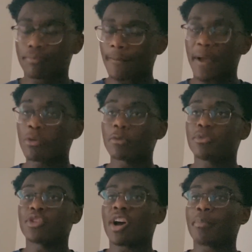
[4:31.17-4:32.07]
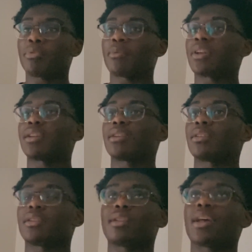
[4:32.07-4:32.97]
I'm going to be so happy when
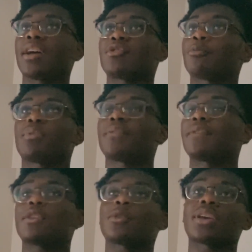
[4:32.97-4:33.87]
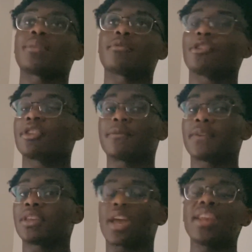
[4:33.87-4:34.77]
I stop playing video games or
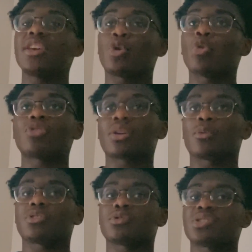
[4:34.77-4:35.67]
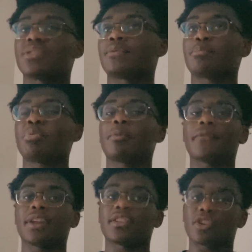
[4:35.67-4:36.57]
anything. Any goals that you want to achieve, people
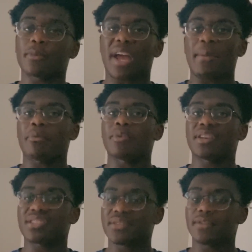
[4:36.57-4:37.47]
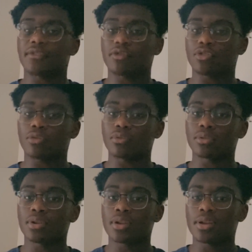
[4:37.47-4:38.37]
think that they're going to be happy when they achieve this result.
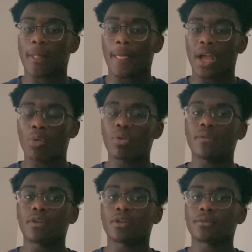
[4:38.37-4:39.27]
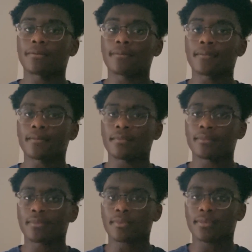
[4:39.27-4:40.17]
However,
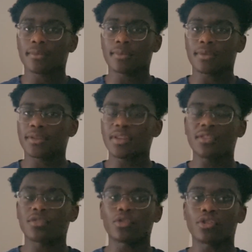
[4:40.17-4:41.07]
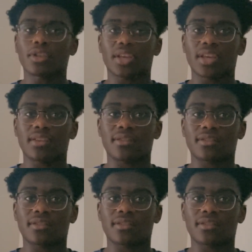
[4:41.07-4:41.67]
this is not the case.